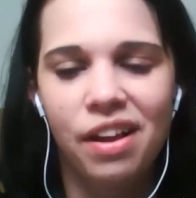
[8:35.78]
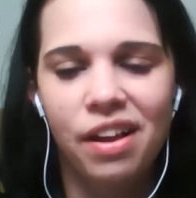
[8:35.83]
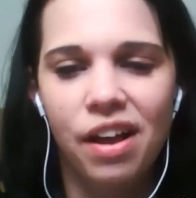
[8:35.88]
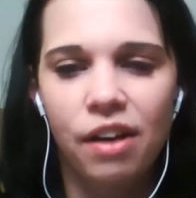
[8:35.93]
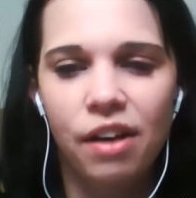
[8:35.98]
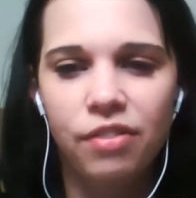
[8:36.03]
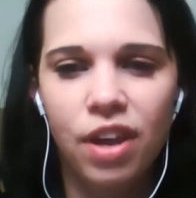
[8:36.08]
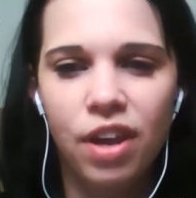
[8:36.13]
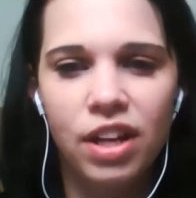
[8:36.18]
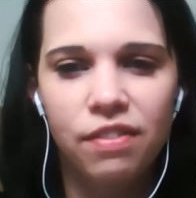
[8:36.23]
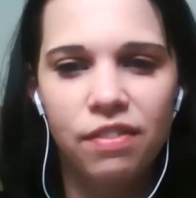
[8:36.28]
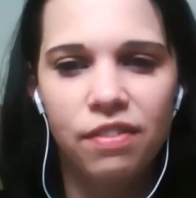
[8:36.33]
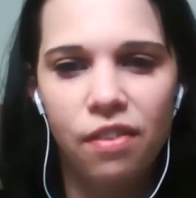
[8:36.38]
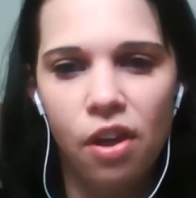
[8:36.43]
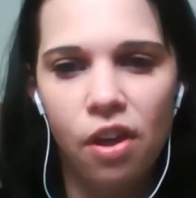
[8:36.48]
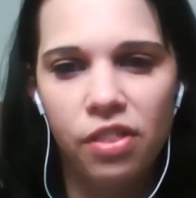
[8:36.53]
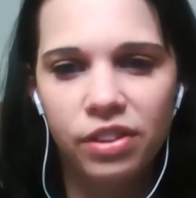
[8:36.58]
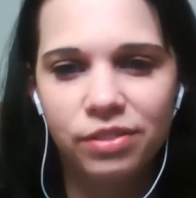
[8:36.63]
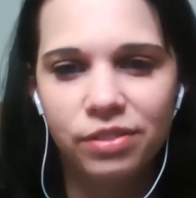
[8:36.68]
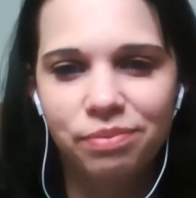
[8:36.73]
of kind of
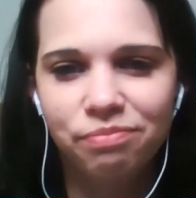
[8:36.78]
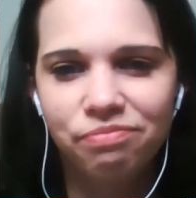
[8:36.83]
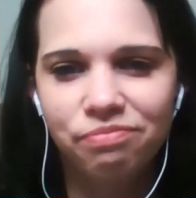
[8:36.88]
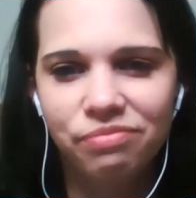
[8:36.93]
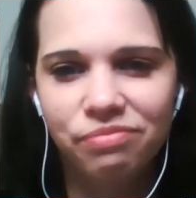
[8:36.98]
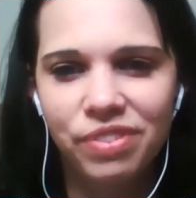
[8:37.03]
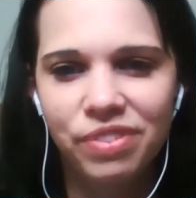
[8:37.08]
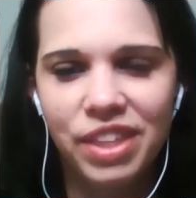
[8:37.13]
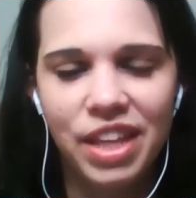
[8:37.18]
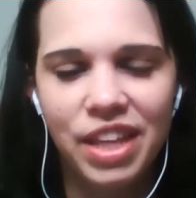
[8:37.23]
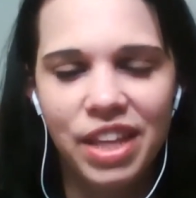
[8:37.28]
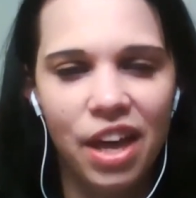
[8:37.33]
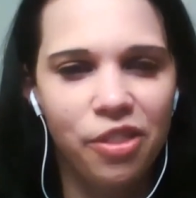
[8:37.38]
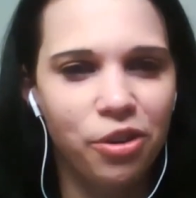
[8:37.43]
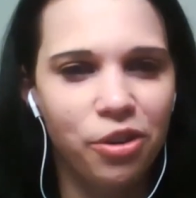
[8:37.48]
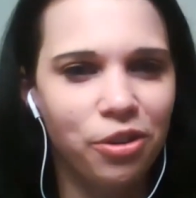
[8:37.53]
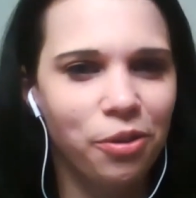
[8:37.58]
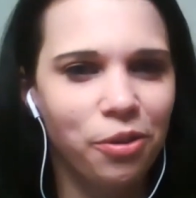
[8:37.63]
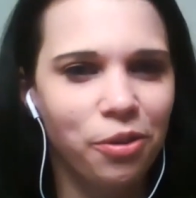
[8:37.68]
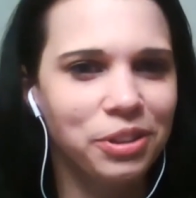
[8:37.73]
all the
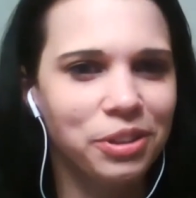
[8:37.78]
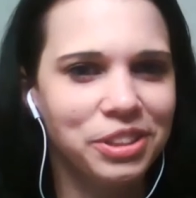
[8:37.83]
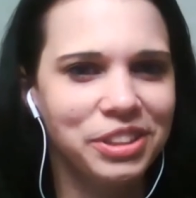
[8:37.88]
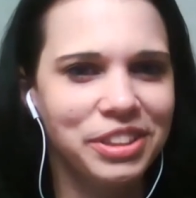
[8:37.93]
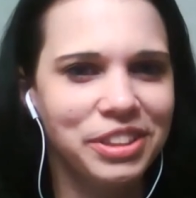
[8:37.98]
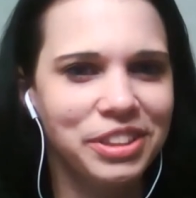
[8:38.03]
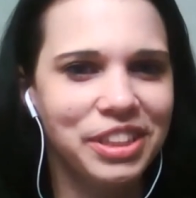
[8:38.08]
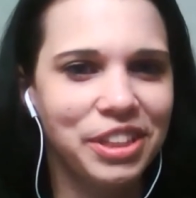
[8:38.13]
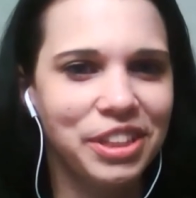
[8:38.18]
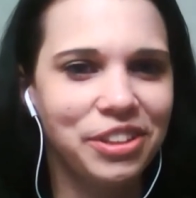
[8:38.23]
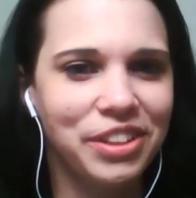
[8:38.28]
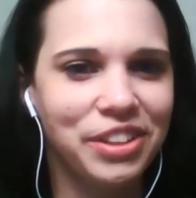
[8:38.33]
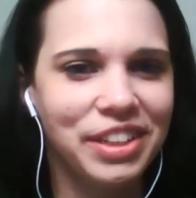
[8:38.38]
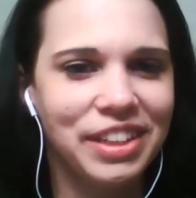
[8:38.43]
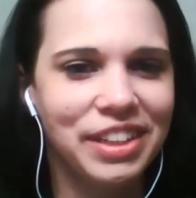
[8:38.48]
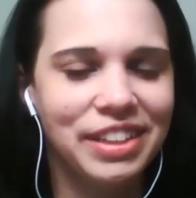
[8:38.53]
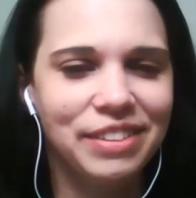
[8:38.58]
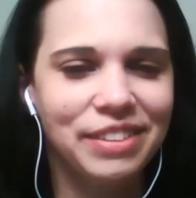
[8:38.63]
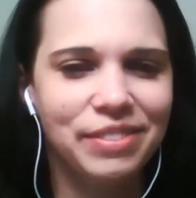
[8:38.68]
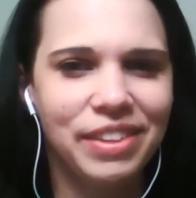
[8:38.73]
other horses here,
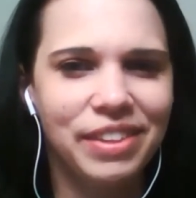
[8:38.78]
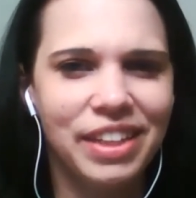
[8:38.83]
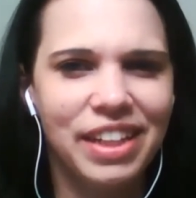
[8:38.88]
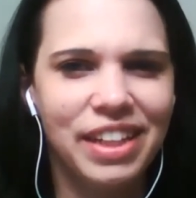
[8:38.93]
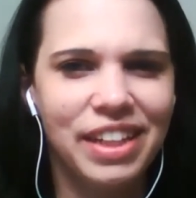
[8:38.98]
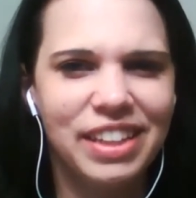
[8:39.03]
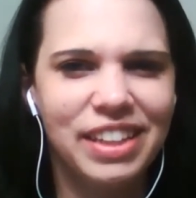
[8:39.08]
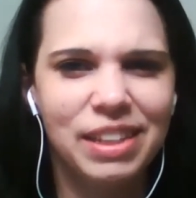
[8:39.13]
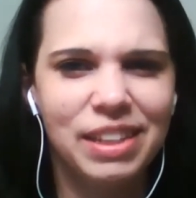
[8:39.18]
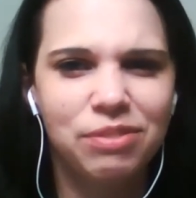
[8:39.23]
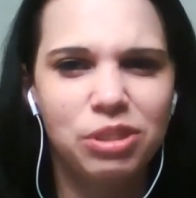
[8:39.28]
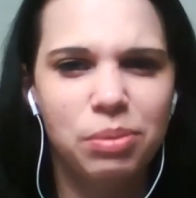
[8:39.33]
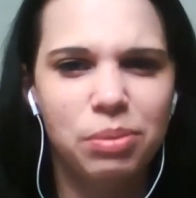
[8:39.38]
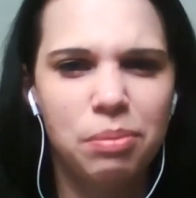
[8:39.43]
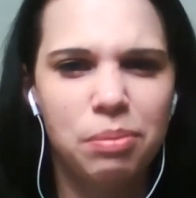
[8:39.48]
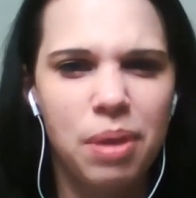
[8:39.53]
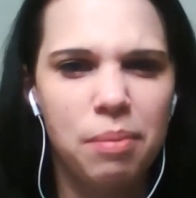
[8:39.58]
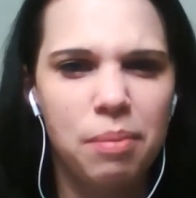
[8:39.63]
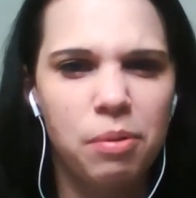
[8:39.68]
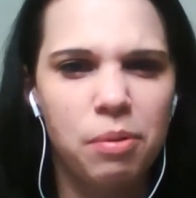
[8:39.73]
he seems to be
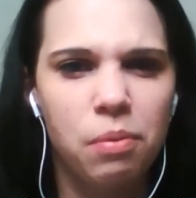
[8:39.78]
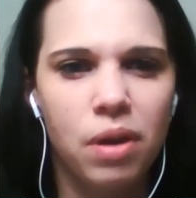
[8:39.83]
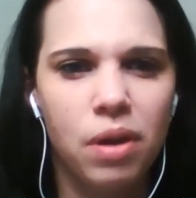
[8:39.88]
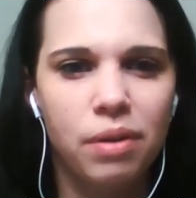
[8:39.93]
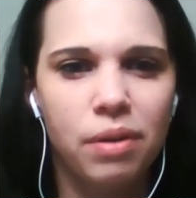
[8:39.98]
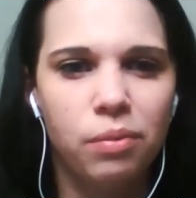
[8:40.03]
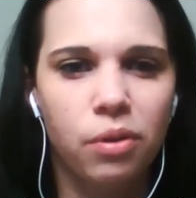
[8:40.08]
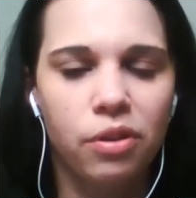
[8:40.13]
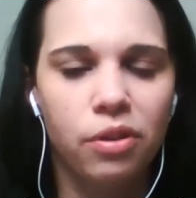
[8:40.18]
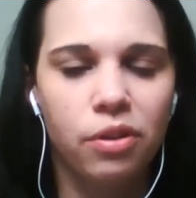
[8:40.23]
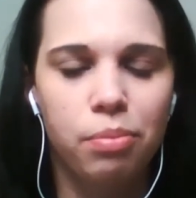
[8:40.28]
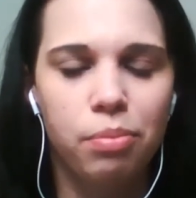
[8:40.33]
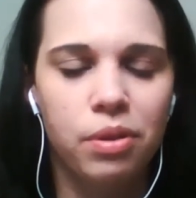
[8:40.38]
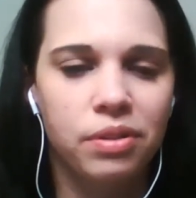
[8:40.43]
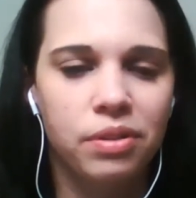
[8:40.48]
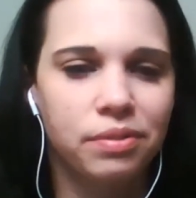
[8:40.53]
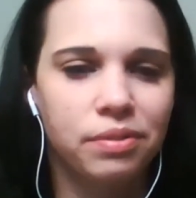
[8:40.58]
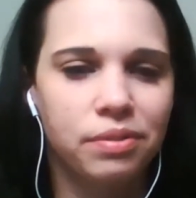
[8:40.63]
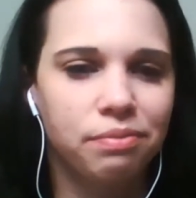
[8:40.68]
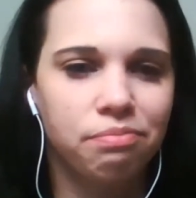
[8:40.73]
maybe one worth
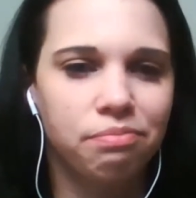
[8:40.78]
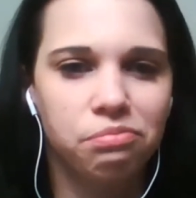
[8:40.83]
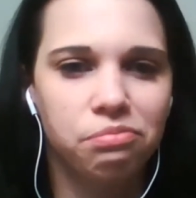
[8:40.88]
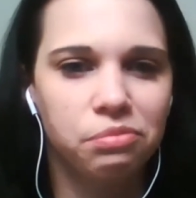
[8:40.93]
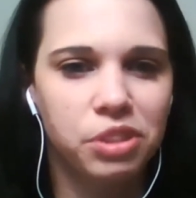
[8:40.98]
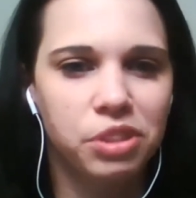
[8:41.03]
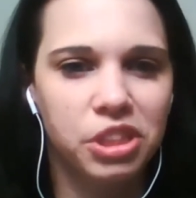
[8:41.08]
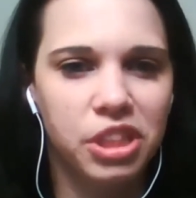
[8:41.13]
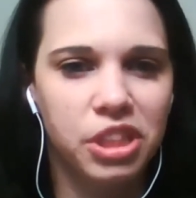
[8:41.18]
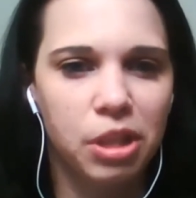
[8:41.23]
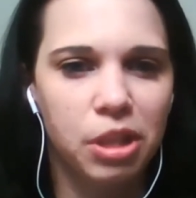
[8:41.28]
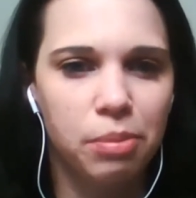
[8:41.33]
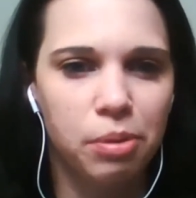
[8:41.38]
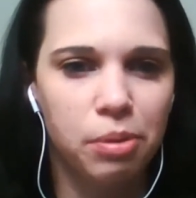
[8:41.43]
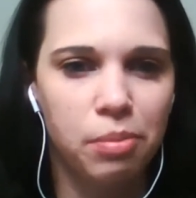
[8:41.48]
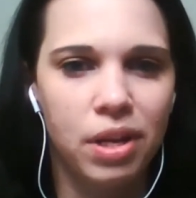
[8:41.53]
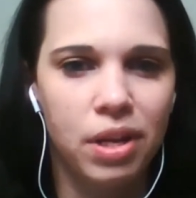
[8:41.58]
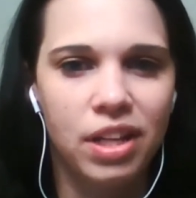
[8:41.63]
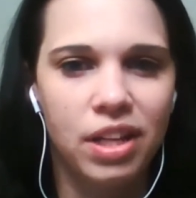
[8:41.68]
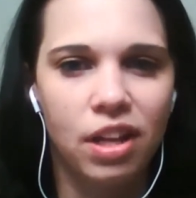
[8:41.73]
putting just a little bit of
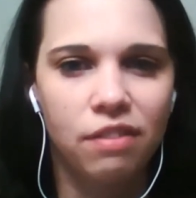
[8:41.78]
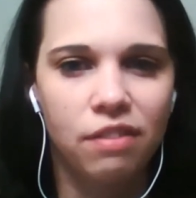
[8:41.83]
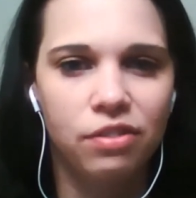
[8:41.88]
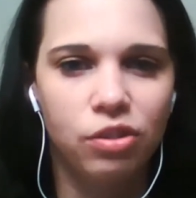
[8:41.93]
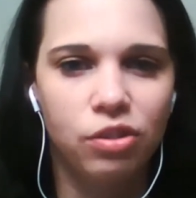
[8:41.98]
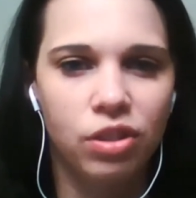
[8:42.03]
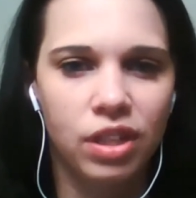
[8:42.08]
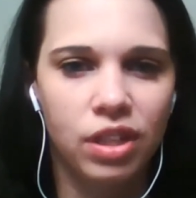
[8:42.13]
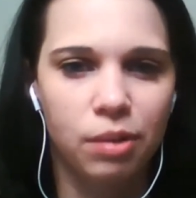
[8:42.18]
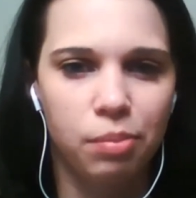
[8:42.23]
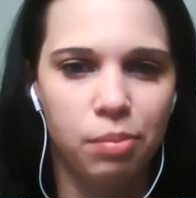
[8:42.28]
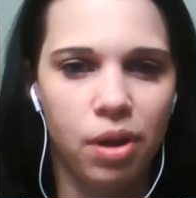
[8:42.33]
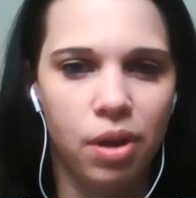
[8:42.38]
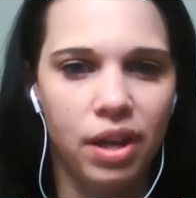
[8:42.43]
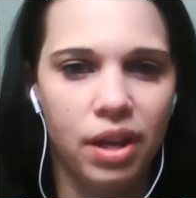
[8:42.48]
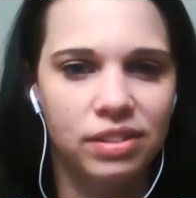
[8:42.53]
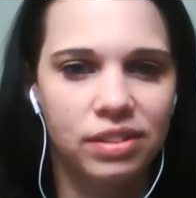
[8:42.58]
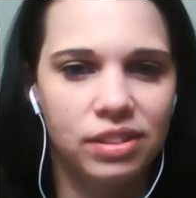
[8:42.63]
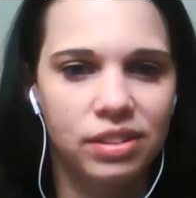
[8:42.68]
money on if you can get a price.